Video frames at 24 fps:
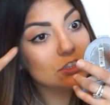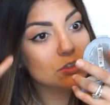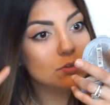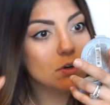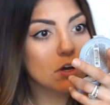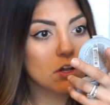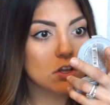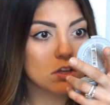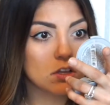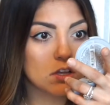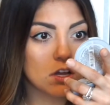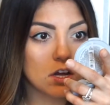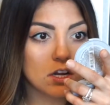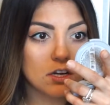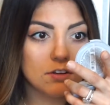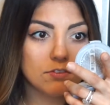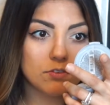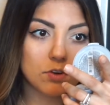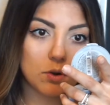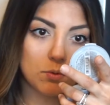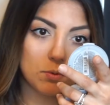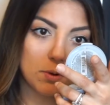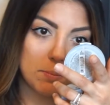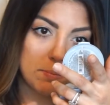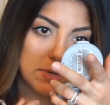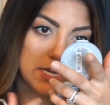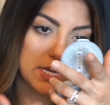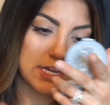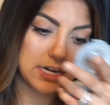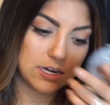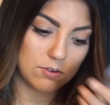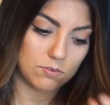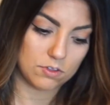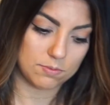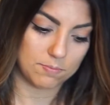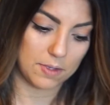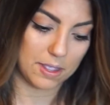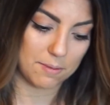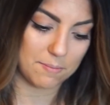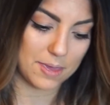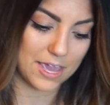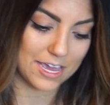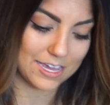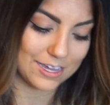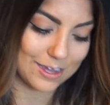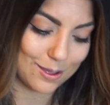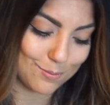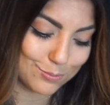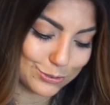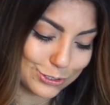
do a lot of repeating with my makeup.